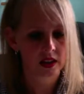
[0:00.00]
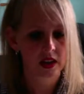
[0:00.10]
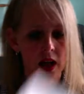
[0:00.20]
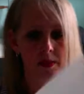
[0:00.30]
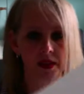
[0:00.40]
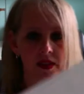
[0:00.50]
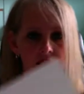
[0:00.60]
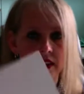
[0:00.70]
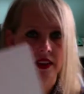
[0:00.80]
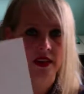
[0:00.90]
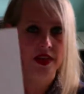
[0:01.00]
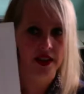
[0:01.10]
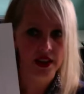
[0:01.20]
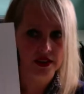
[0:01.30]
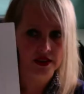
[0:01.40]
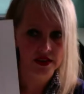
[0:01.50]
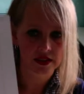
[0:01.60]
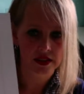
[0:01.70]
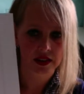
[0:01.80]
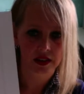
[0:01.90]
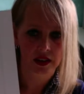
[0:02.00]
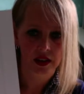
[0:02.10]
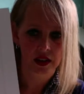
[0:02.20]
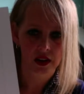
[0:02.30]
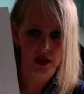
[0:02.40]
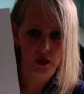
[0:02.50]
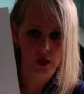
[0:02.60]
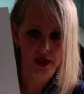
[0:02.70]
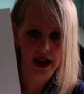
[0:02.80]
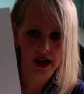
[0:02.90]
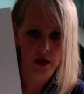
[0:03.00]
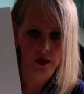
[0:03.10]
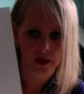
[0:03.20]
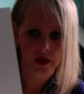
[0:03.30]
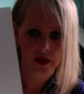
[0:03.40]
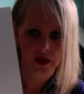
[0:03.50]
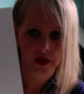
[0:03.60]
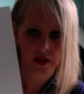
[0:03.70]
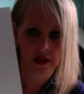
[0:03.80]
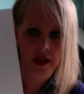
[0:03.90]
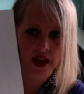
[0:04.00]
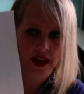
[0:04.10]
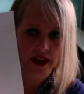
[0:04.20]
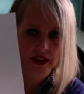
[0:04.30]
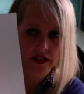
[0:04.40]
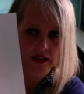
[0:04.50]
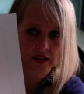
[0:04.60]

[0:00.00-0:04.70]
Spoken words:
I'll be selling this without the line.